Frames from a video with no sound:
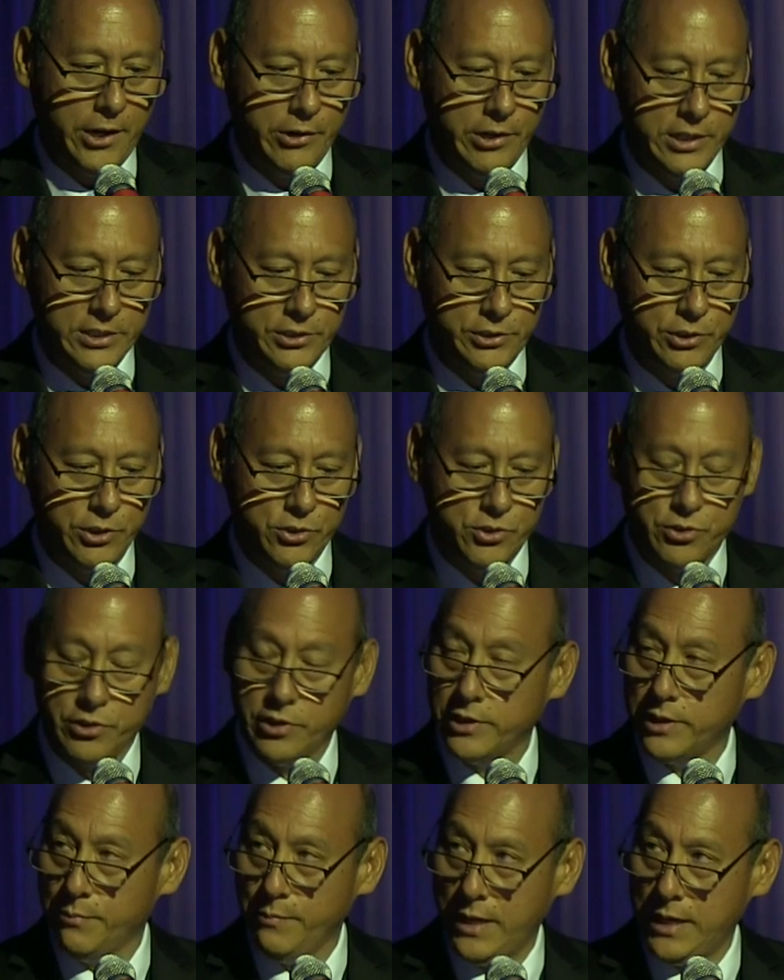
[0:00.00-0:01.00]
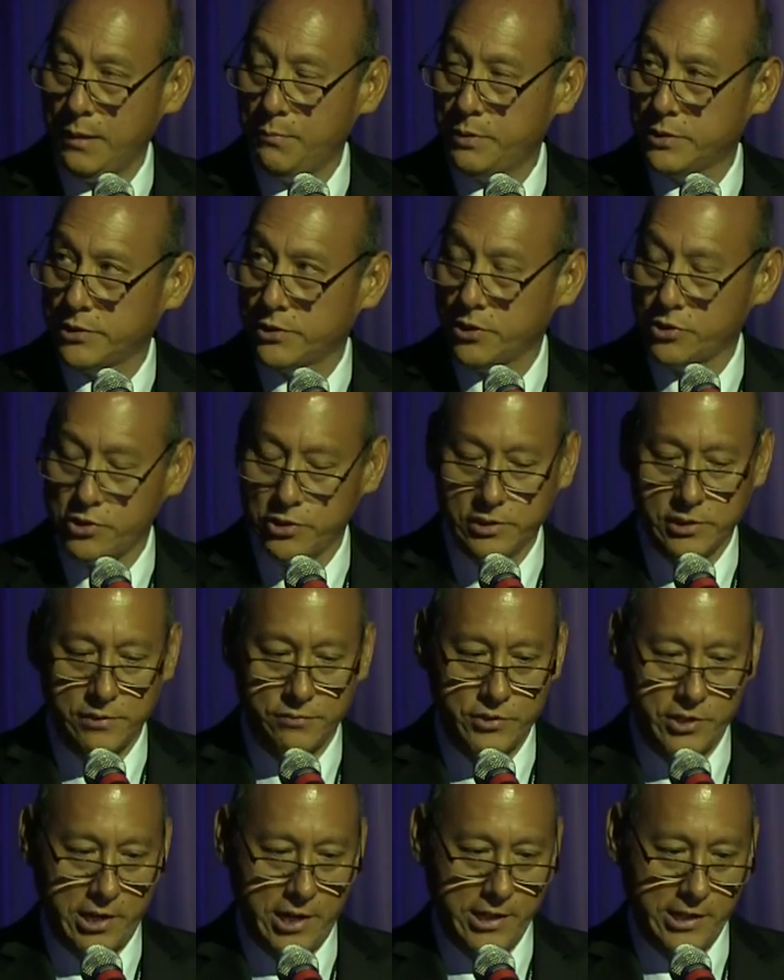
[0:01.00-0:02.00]
Kerry Sutra, The Many Positions
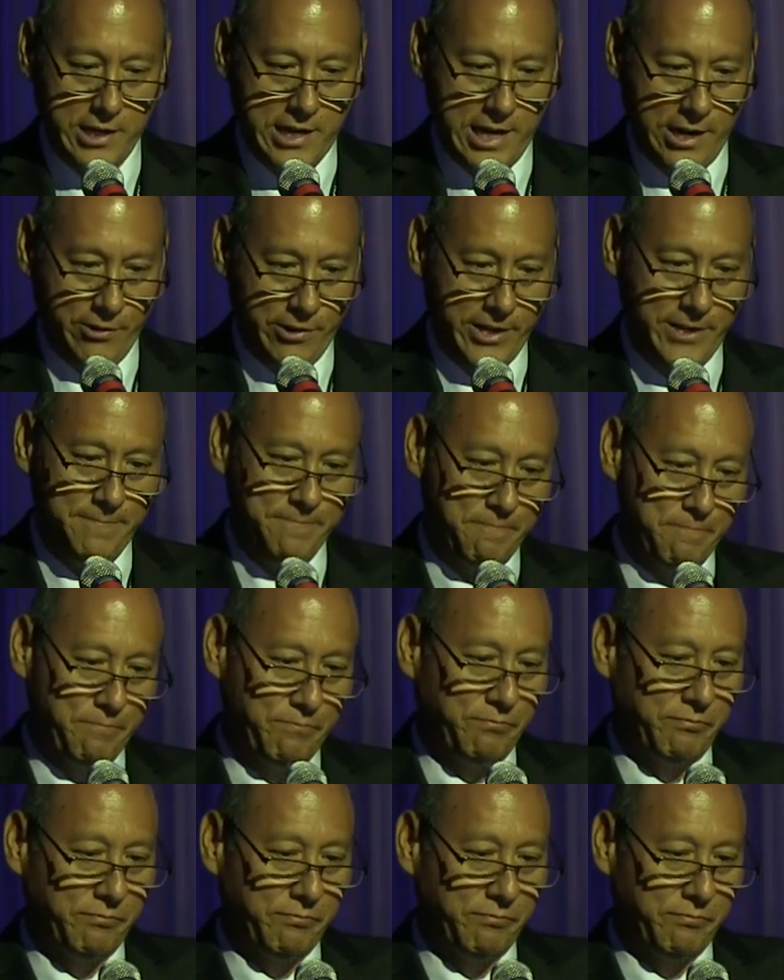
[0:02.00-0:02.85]
of John Kerry.